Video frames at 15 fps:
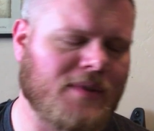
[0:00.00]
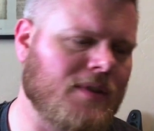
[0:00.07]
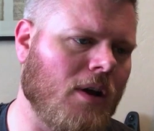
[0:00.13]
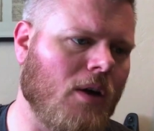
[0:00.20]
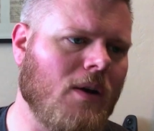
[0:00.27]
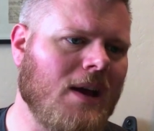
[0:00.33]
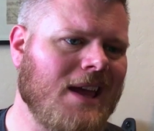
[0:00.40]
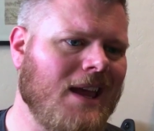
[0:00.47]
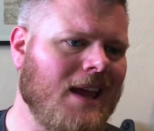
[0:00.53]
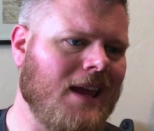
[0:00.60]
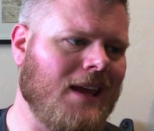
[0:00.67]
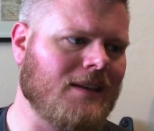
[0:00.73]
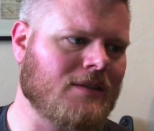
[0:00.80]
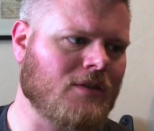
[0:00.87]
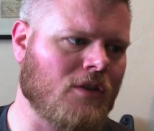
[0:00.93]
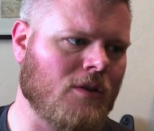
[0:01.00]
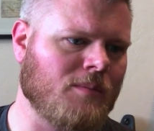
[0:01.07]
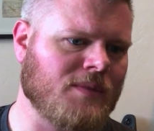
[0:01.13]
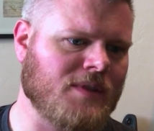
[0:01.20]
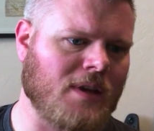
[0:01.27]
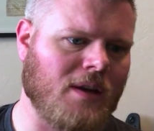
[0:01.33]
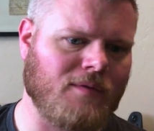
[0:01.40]
So in
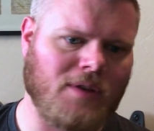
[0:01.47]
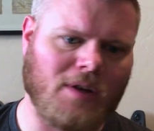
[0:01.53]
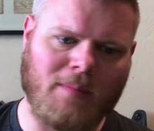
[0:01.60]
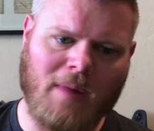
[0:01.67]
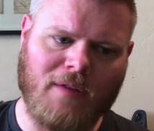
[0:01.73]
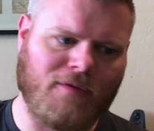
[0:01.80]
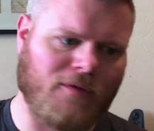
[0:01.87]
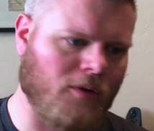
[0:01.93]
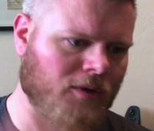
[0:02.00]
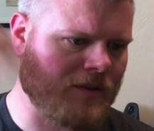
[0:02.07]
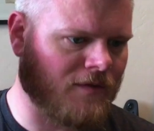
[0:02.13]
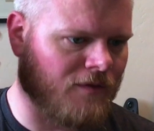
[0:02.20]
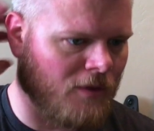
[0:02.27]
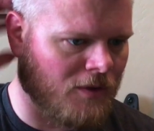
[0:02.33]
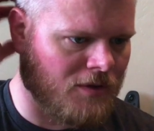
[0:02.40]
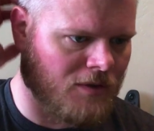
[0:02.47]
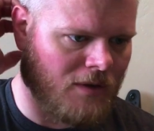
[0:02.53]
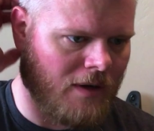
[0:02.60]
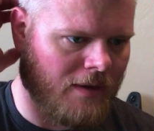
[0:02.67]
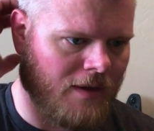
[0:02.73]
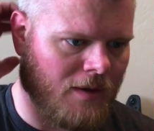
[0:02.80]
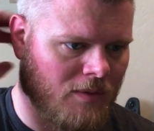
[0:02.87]
terms of, my first filter
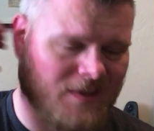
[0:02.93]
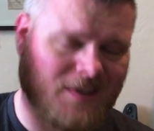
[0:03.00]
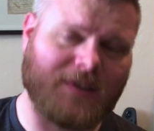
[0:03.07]
I think was a